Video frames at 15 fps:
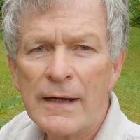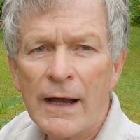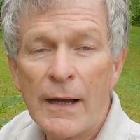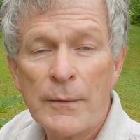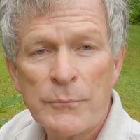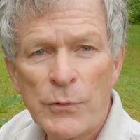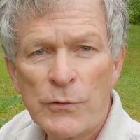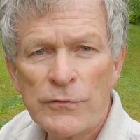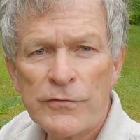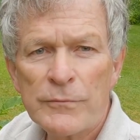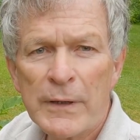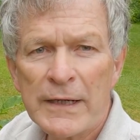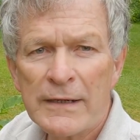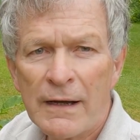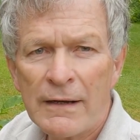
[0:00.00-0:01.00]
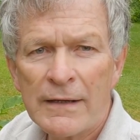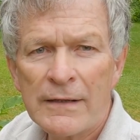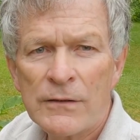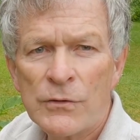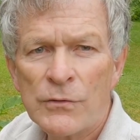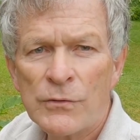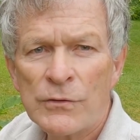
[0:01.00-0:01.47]
I bought from a guy
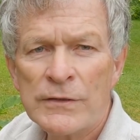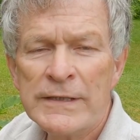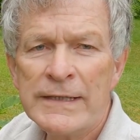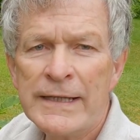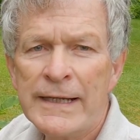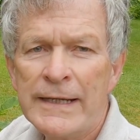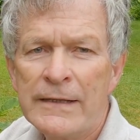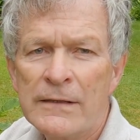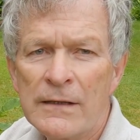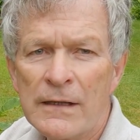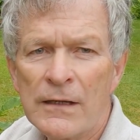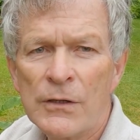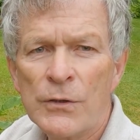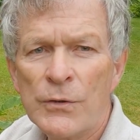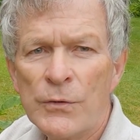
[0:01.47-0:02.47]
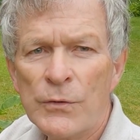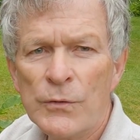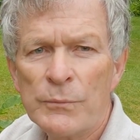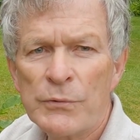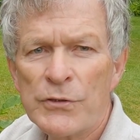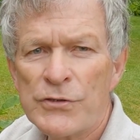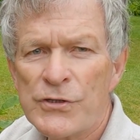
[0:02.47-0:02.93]
called Neil, who
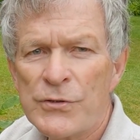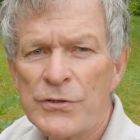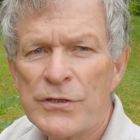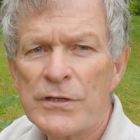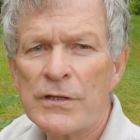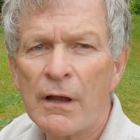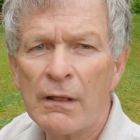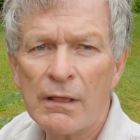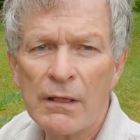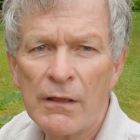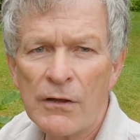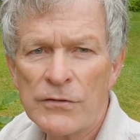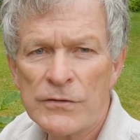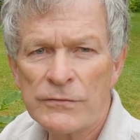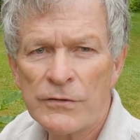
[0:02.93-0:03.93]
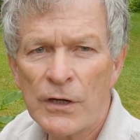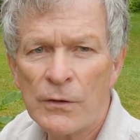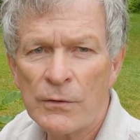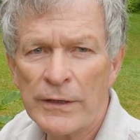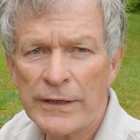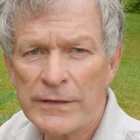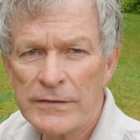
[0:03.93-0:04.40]
produces a lot of
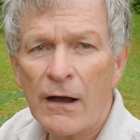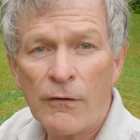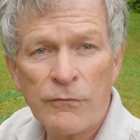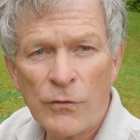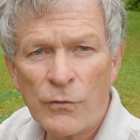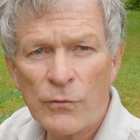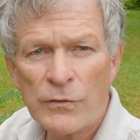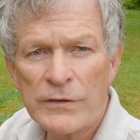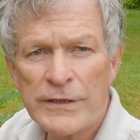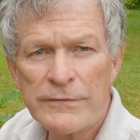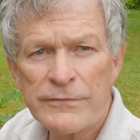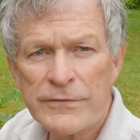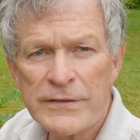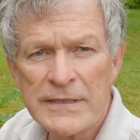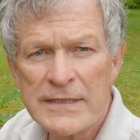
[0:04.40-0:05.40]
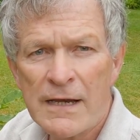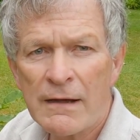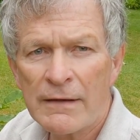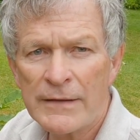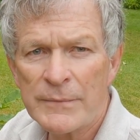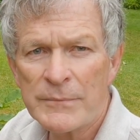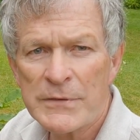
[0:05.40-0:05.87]
Coleus of all different
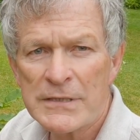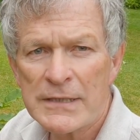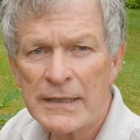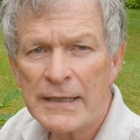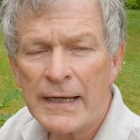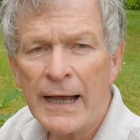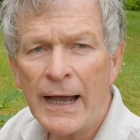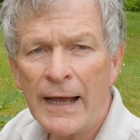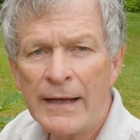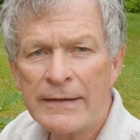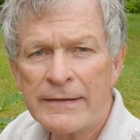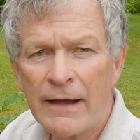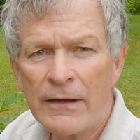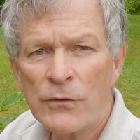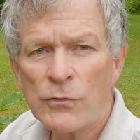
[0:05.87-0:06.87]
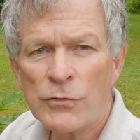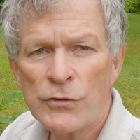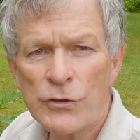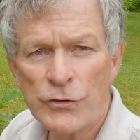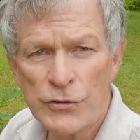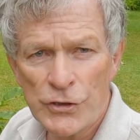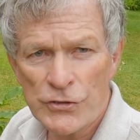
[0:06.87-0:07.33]
types, and I
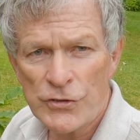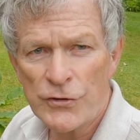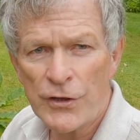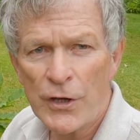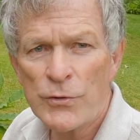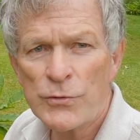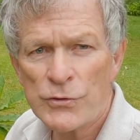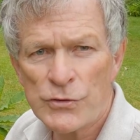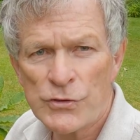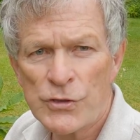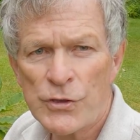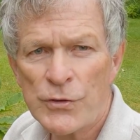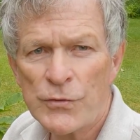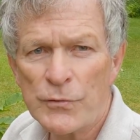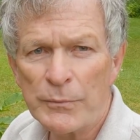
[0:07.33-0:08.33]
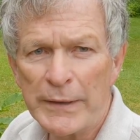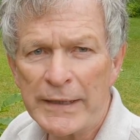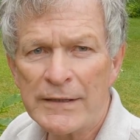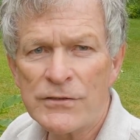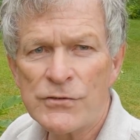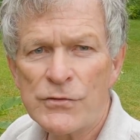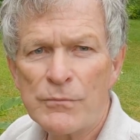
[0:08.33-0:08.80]
ordered just those two
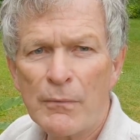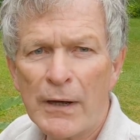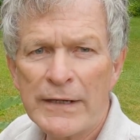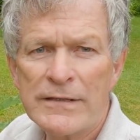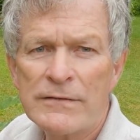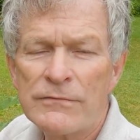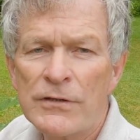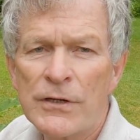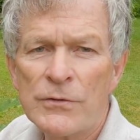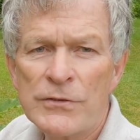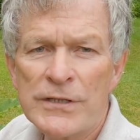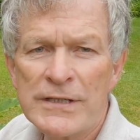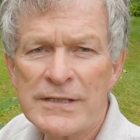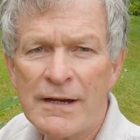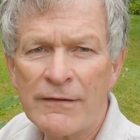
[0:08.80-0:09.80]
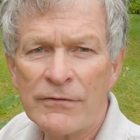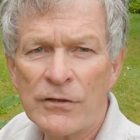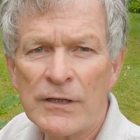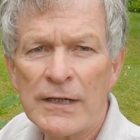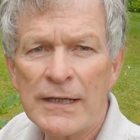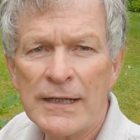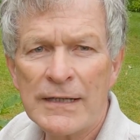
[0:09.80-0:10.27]
because you might have noticed I've got
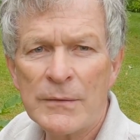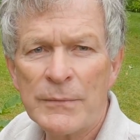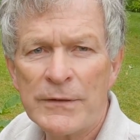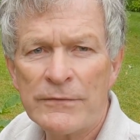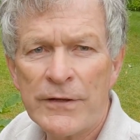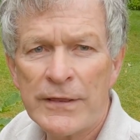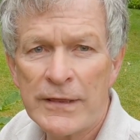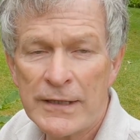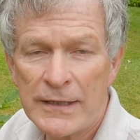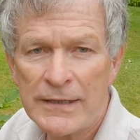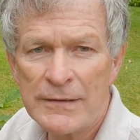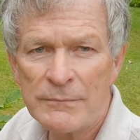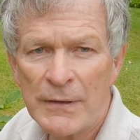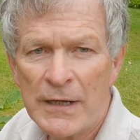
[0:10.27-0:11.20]
a little bit of a theme